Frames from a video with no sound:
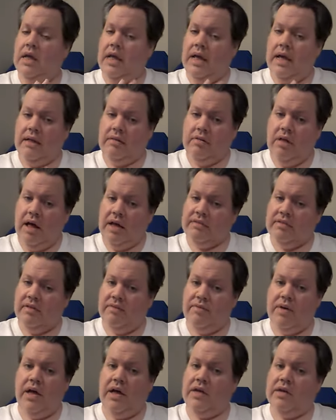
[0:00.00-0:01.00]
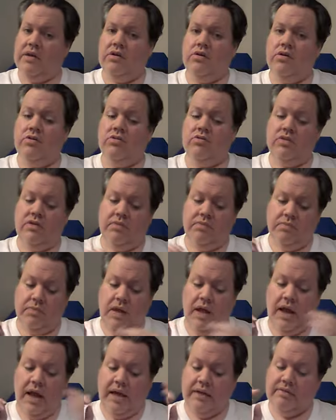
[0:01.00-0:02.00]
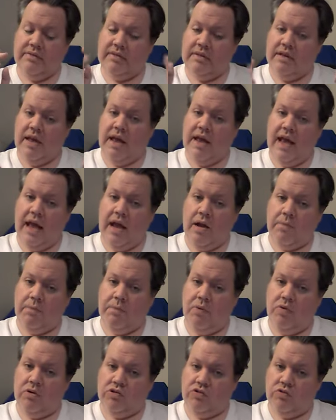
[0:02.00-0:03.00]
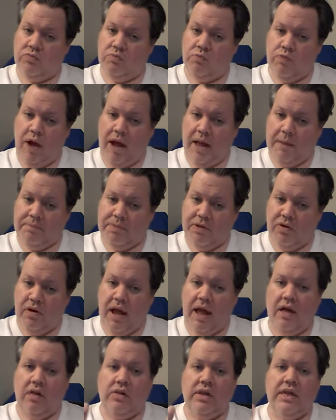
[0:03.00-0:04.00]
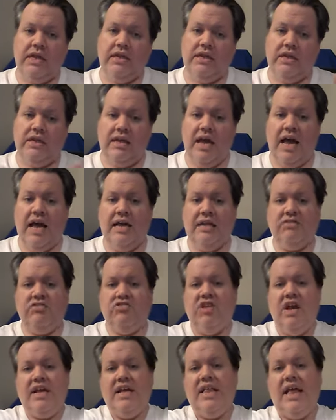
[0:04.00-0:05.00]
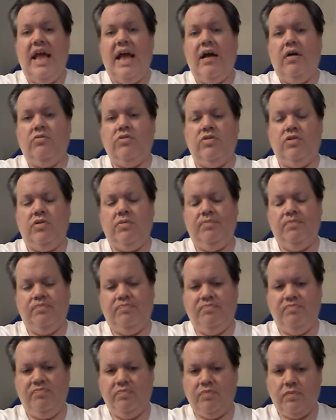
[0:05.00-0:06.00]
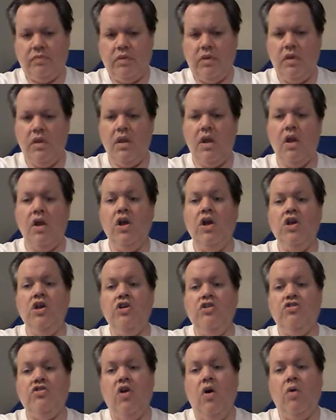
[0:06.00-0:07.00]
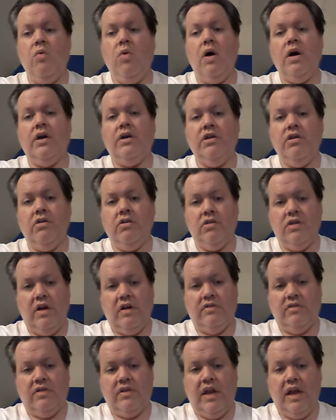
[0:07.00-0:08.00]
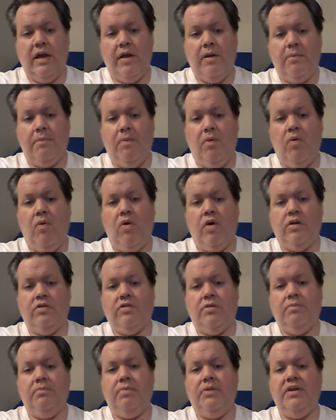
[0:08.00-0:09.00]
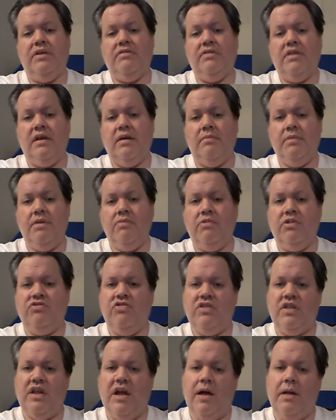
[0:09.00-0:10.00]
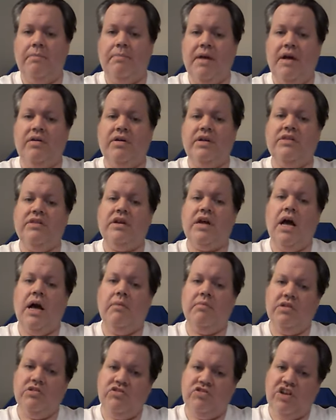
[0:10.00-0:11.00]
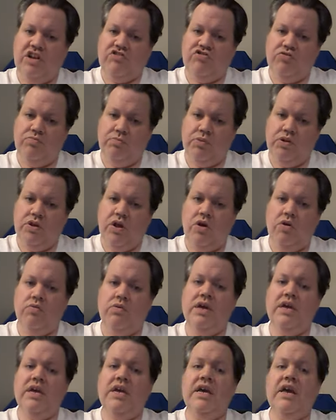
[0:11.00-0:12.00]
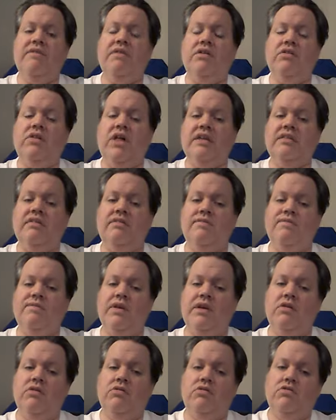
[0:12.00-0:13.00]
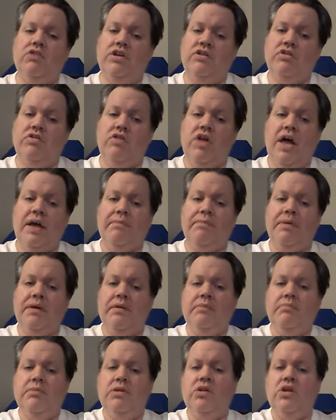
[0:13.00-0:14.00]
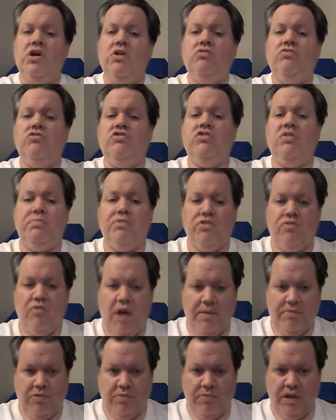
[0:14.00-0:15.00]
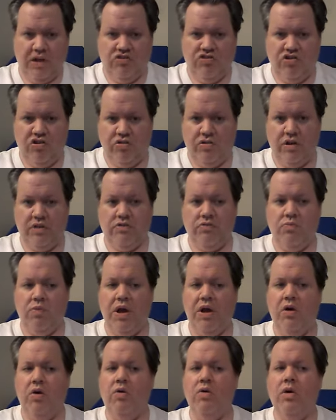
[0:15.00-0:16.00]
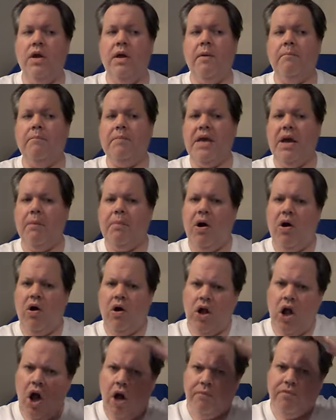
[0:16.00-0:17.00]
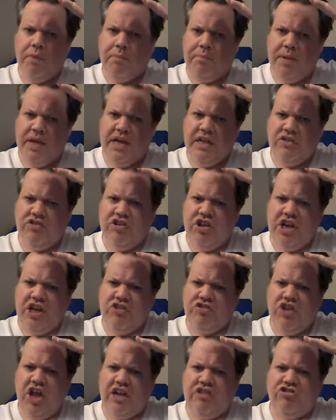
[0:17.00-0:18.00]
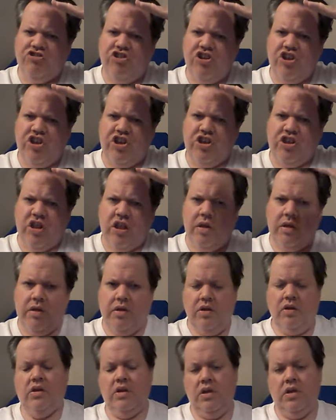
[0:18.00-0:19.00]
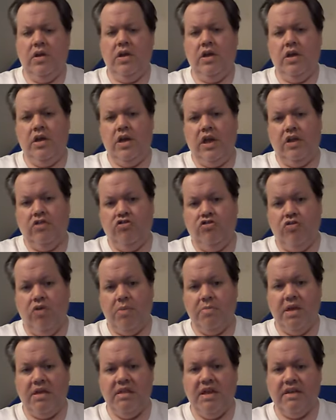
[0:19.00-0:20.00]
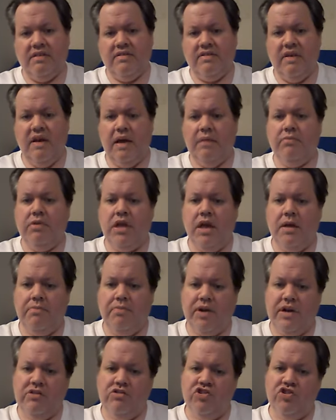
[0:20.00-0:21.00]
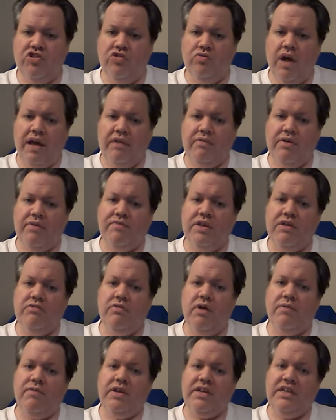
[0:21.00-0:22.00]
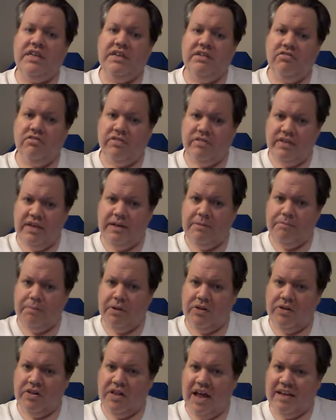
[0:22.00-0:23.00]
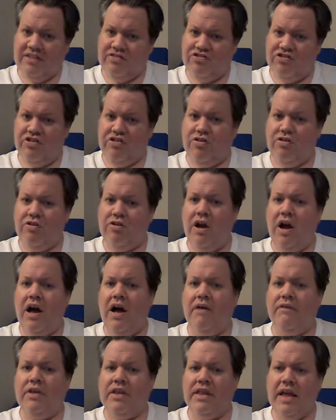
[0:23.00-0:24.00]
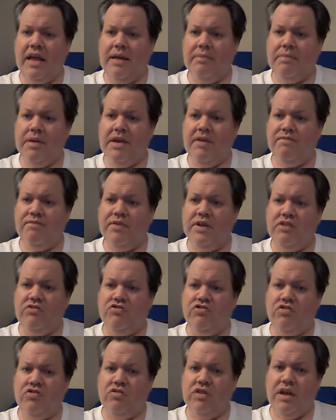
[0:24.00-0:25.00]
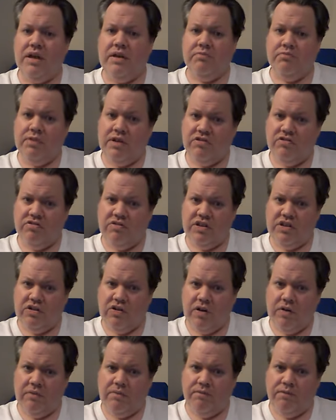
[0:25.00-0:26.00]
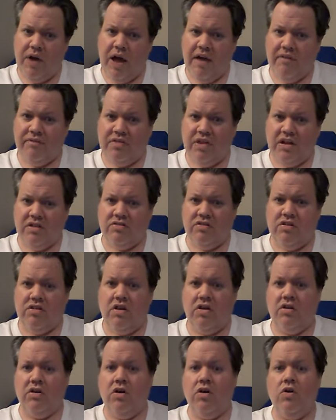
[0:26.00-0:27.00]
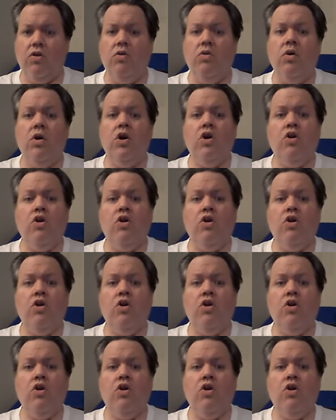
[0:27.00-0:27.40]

and lots of others. I'd say Airport's right up your alley. You gotta check it out. So what are your thoughts on Airport? Please tell me what you thought about it in the comments section below. If you like this video, click the like button below. Subscribe to my channel as well. Be a part of the Big D Nation. Join me next time when I bring to you a review of a guilty pleasure of an animated feature that recently turned five not so long ago,